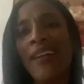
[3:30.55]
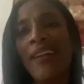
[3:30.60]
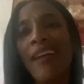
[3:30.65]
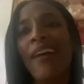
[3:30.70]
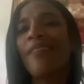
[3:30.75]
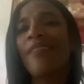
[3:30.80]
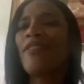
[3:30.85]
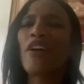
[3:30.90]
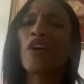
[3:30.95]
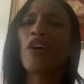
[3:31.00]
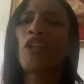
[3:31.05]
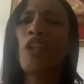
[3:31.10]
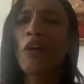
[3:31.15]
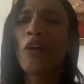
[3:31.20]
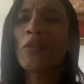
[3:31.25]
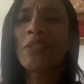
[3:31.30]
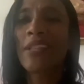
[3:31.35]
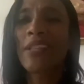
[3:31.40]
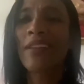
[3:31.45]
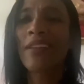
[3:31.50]
Yeah, they're
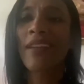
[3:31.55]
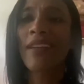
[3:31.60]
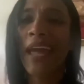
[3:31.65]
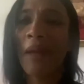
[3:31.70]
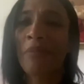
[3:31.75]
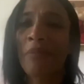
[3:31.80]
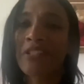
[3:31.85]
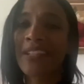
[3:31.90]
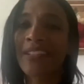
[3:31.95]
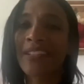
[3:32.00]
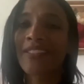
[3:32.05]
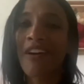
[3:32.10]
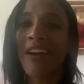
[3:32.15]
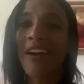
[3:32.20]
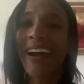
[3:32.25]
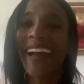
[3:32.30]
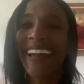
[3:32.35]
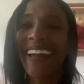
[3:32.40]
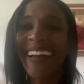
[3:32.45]
close. They're neighbors. It's all right.